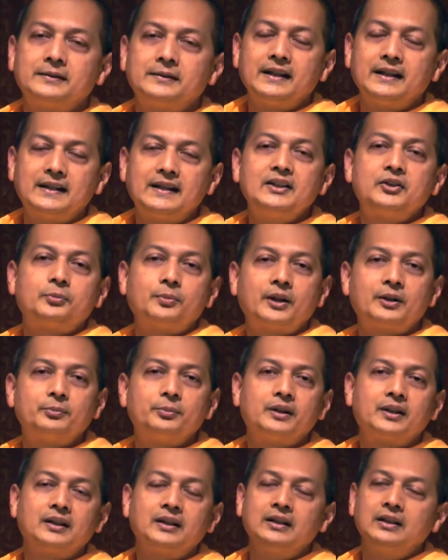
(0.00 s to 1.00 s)
It is
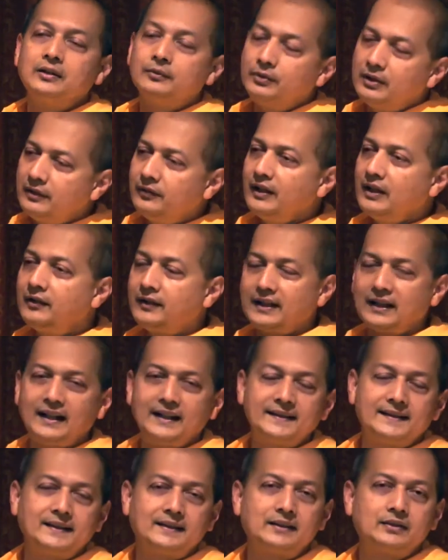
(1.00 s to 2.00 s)
Brahman. We will
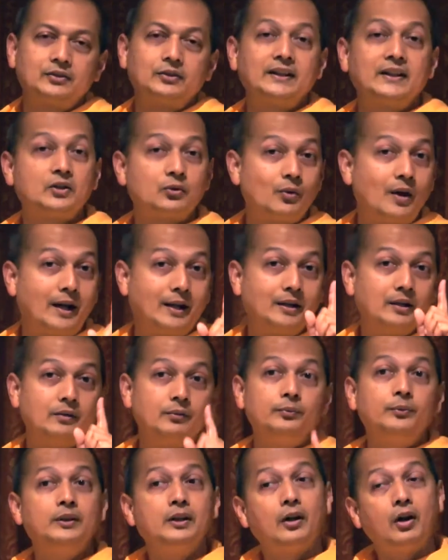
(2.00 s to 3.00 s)
realize it. So that's one.
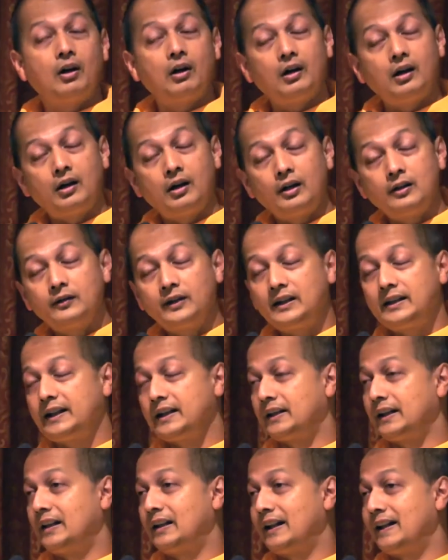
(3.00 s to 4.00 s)
We all will
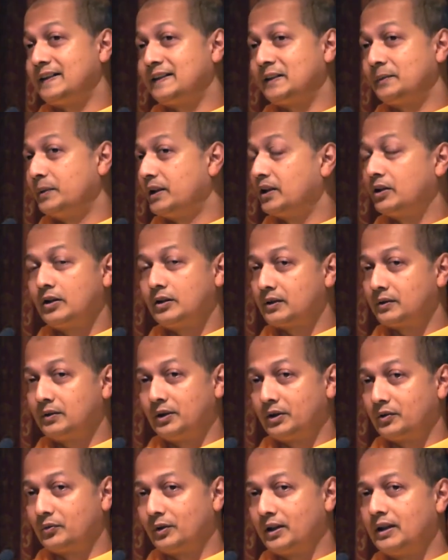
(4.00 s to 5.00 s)
get enlightenment, not,
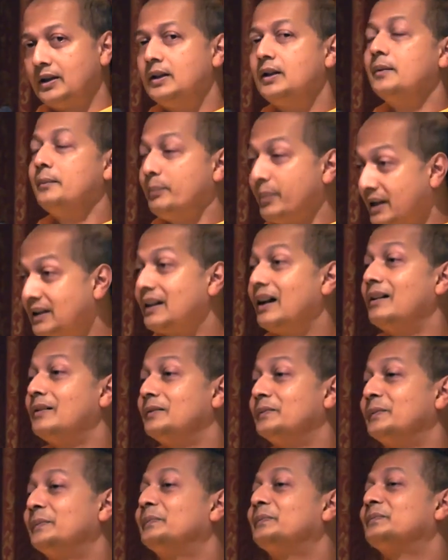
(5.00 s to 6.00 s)
not one. But
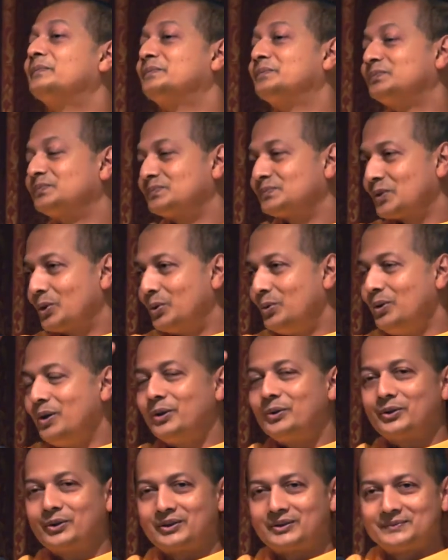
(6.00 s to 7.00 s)
who
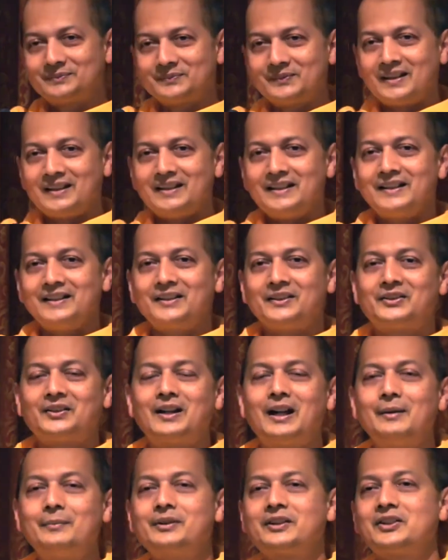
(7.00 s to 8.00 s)
knows? Sri
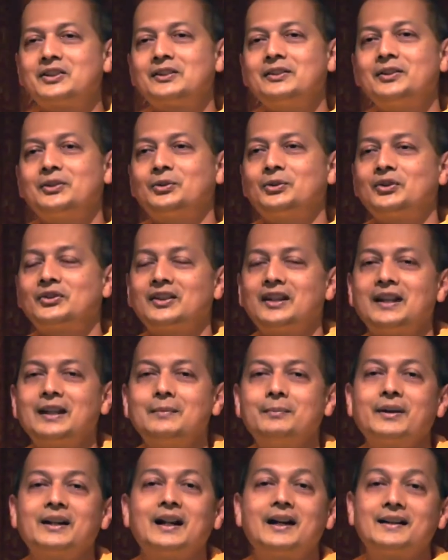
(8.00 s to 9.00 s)
Ramakrishna used to say
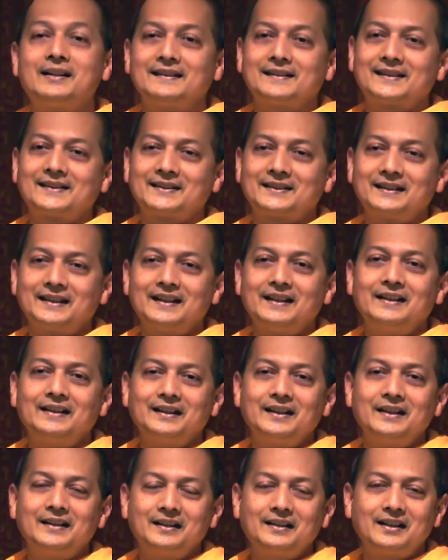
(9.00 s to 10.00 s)
in Banaras, in,
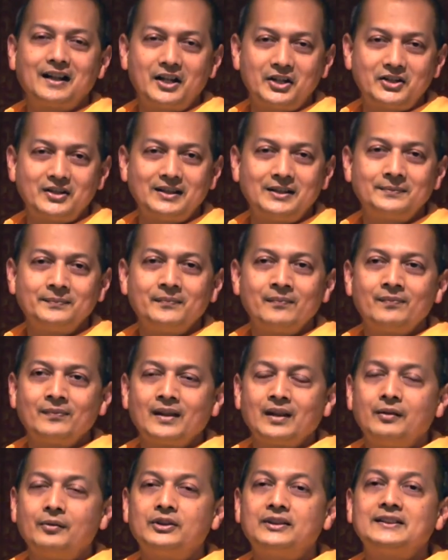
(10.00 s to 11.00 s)
in Kashi,
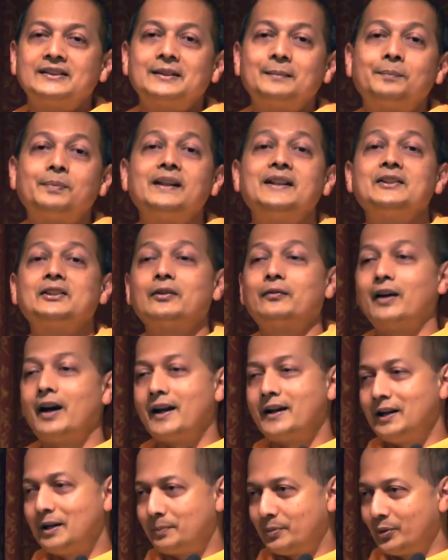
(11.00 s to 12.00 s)
which is the place of
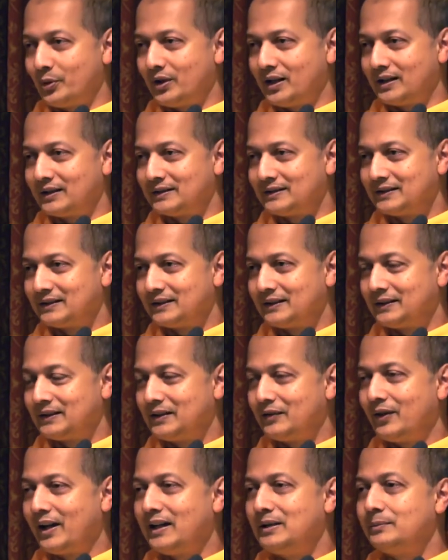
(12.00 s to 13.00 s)
Annapurna,
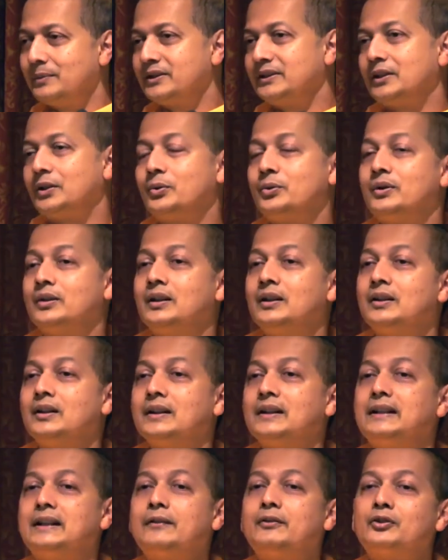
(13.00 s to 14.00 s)
divine mother who
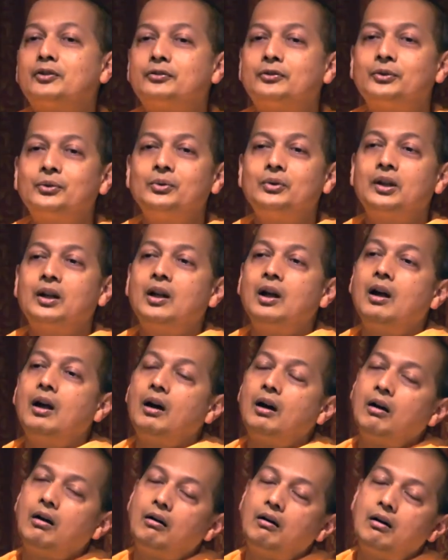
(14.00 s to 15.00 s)
gives food,
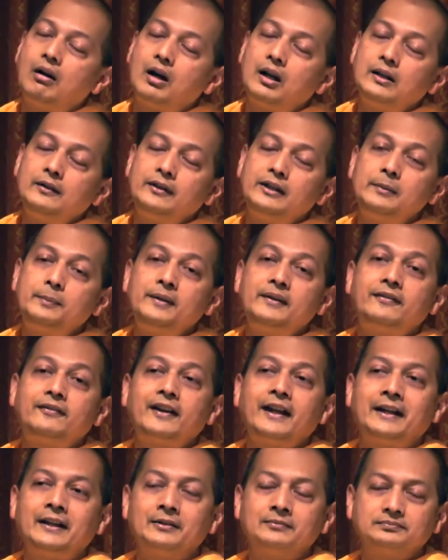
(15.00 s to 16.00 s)
all will be
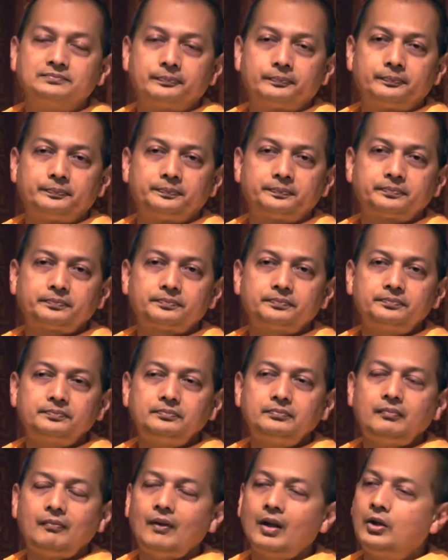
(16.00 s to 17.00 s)
fed.
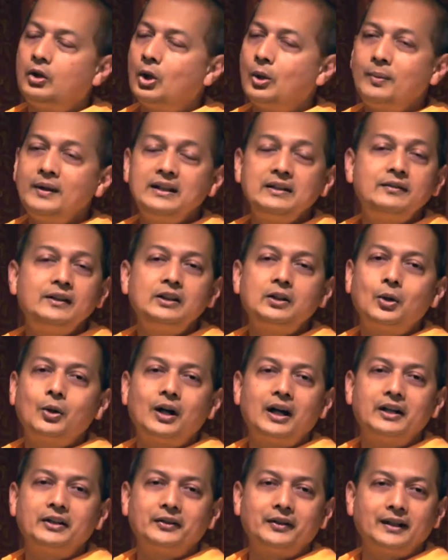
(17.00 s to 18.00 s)
Nobody will go
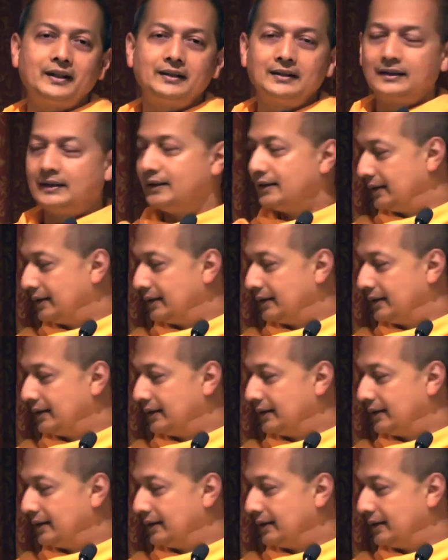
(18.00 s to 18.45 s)
hungry.